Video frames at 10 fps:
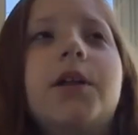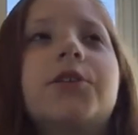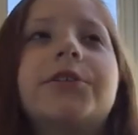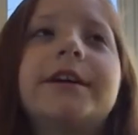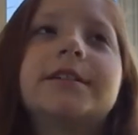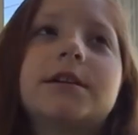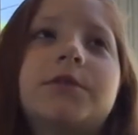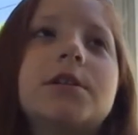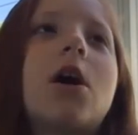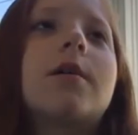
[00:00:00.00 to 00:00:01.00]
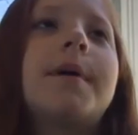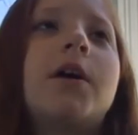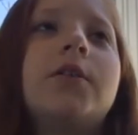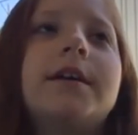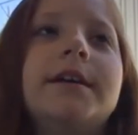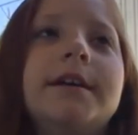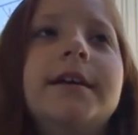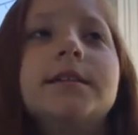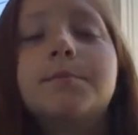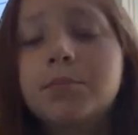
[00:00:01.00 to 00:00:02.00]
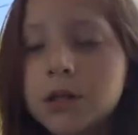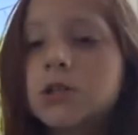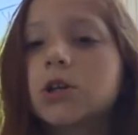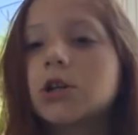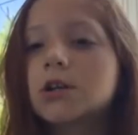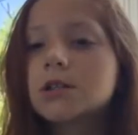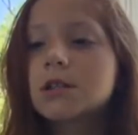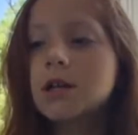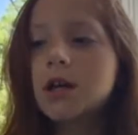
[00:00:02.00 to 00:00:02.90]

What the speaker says: other things I want to talk about is blood sugars.